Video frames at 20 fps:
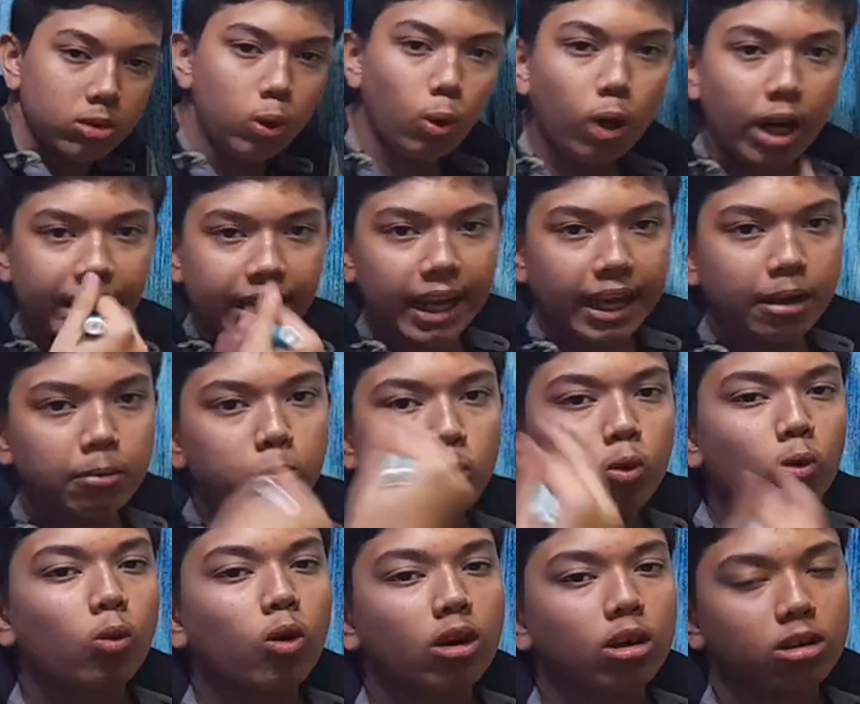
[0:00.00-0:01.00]
You can take in
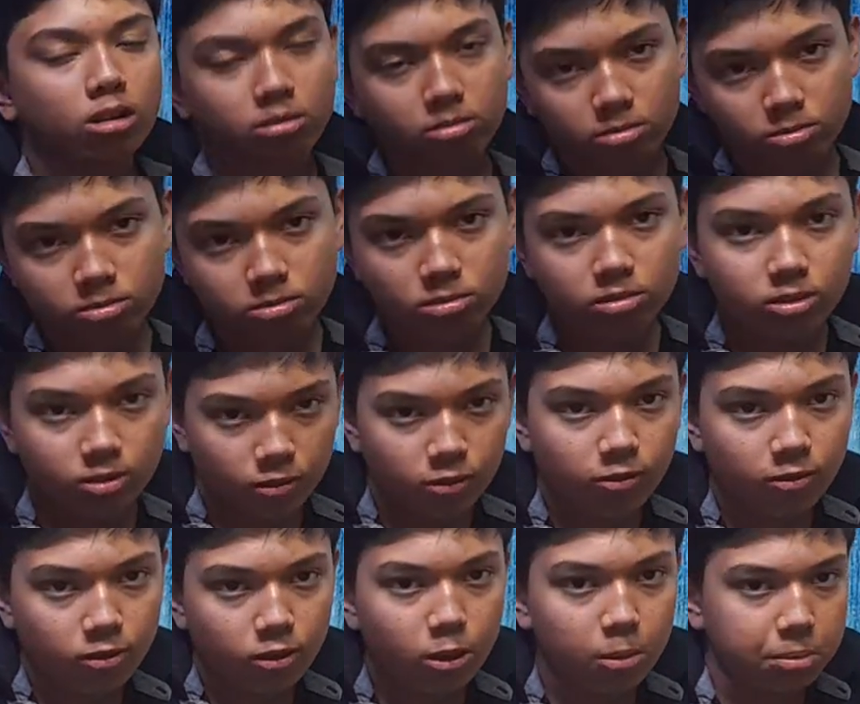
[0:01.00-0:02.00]
more water
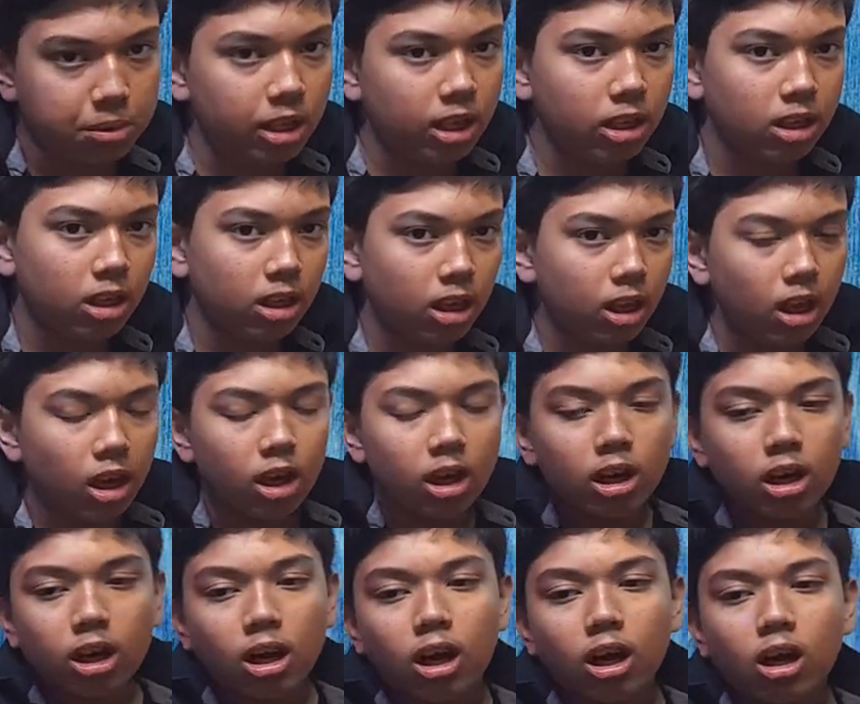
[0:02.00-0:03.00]
from the
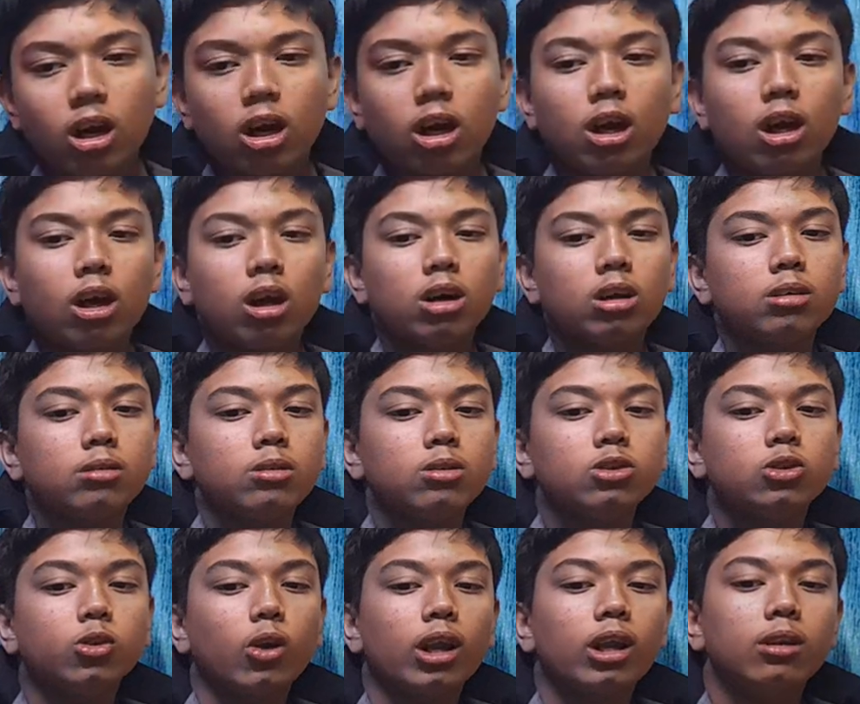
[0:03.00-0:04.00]

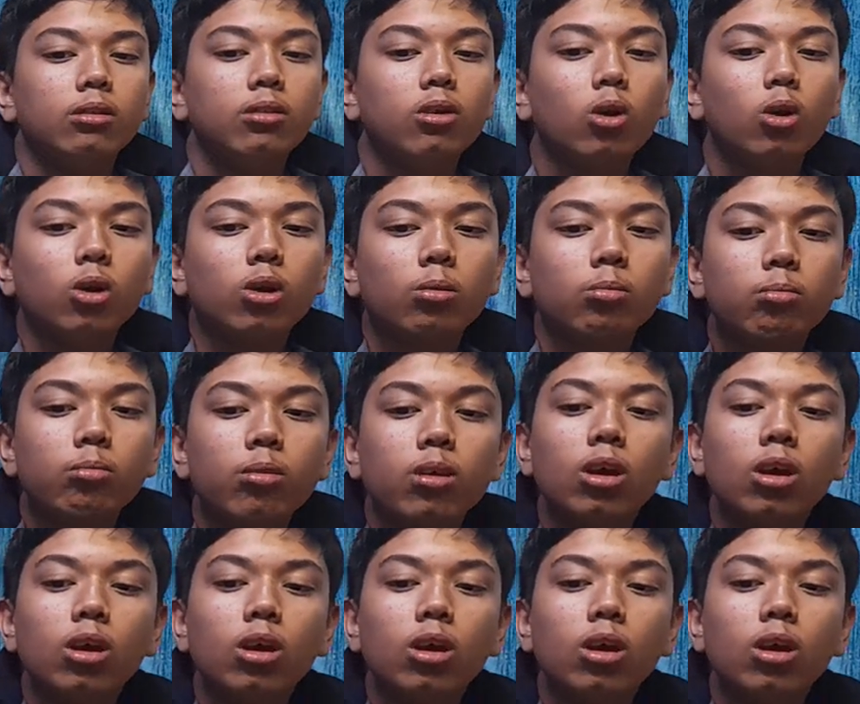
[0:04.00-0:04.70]
soil. Okay.